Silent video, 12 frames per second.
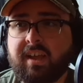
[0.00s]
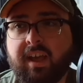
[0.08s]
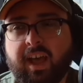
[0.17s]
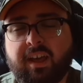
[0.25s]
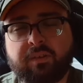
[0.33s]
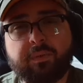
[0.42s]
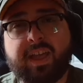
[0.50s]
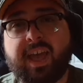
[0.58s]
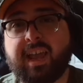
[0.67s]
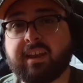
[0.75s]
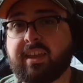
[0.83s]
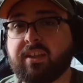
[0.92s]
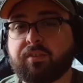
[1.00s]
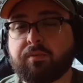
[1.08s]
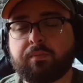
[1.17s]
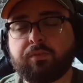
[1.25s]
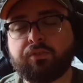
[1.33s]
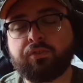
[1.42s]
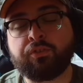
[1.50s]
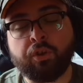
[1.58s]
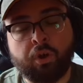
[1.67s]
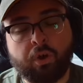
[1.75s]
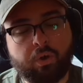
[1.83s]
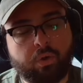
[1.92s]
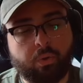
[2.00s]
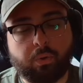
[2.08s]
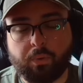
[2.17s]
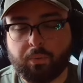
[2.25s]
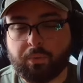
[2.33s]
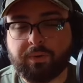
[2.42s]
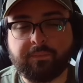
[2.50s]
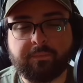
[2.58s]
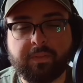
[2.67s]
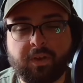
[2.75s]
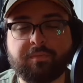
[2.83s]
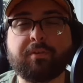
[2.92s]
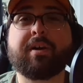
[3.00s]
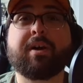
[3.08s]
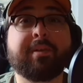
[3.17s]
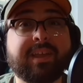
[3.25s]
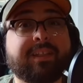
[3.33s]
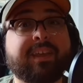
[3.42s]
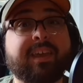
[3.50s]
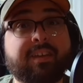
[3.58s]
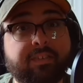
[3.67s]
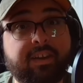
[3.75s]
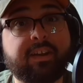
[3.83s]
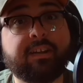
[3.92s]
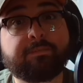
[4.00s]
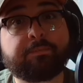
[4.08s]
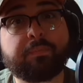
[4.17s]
how to react gets so overwhelmingly easier